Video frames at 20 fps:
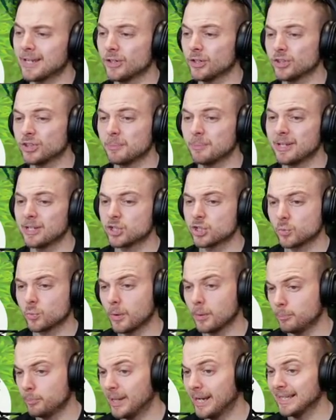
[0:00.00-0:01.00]
not to mention
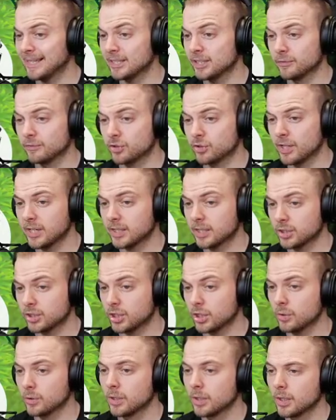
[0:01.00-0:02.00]
what battling another trainer can
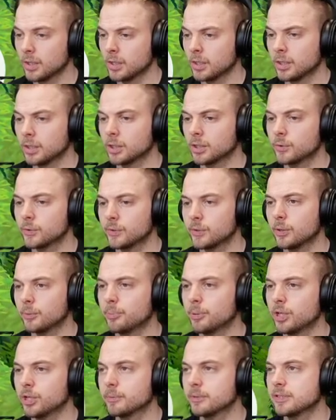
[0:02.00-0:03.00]
do. Luckily, we've got
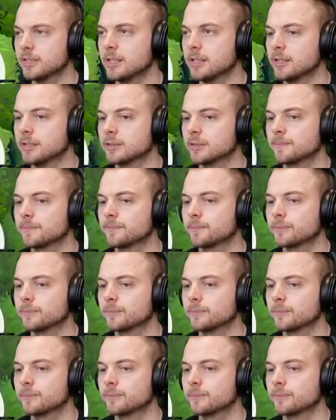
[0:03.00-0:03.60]
Pokemon centers.